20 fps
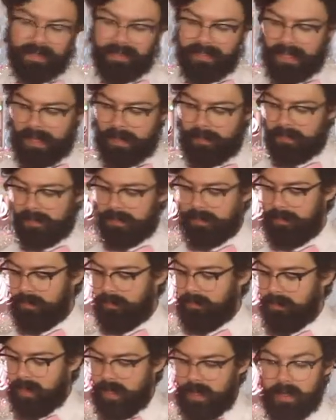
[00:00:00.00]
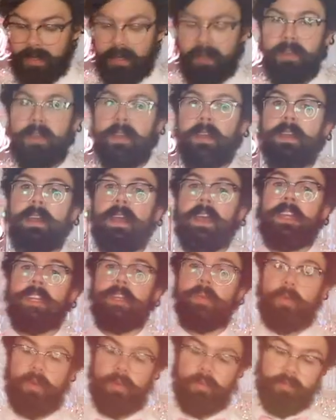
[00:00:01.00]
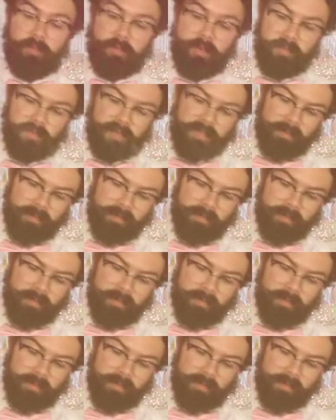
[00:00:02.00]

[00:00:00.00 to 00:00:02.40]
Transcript: is absolutely fine. You want 50